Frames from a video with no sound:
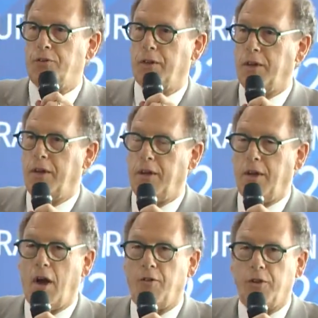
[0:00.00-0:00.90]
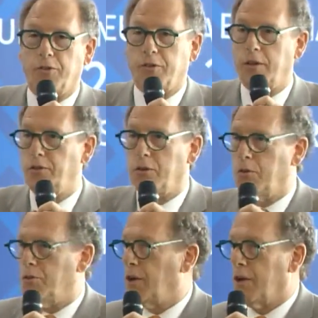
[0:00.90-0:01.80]
is the key, obviously,
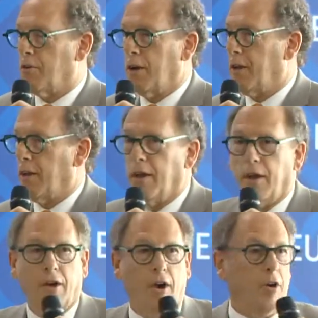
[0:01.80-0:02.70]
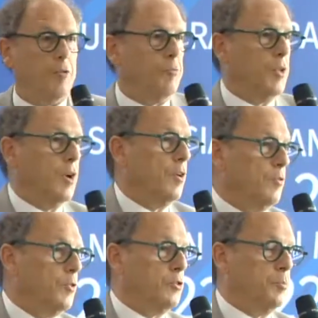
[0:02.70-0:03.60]
to generating
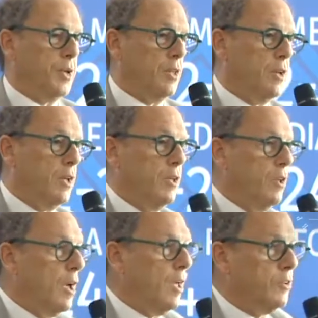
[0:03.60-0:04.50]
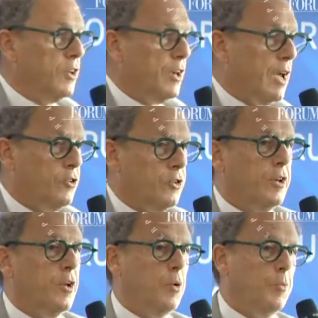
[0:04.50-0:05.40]
visibility and
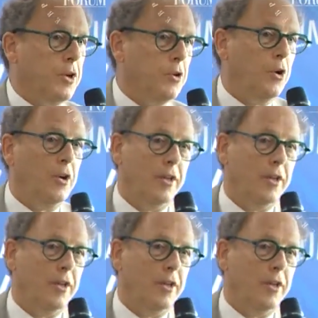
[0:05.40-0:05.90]
connection and what we call